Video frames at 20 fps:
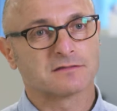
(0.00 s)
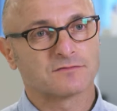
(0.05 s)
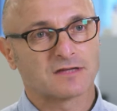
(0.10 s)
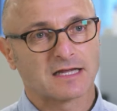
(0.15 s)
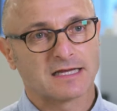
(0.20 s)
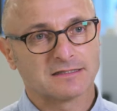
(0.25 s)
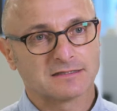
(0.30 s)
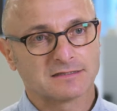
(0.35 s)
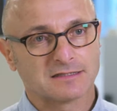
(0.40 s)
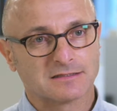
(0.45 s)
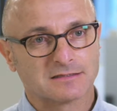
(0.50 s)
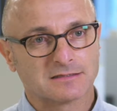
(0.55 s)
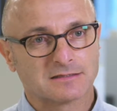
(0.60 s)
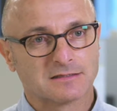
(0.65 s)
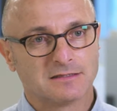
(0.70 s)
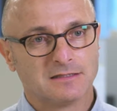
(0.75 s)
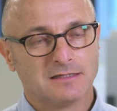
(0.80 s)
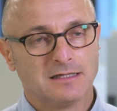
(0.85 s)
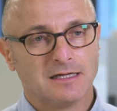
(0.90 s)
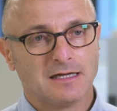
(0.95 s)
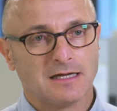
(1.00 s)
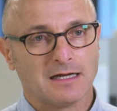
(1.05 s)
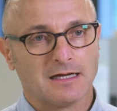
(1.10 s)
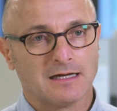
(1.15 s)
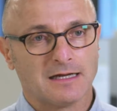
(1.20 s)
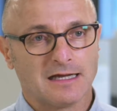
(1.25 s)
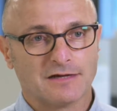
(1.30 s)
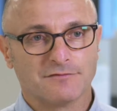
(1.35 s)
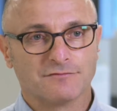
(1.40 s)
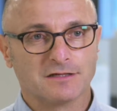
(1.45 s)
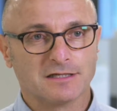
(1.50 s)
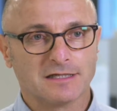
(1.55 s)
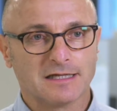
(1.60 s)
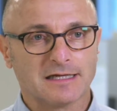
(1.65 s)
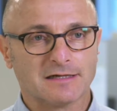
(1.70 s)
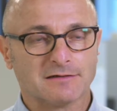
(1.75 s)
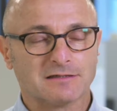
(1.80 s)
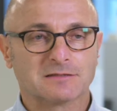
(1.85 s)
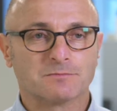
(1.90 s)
of cases every year.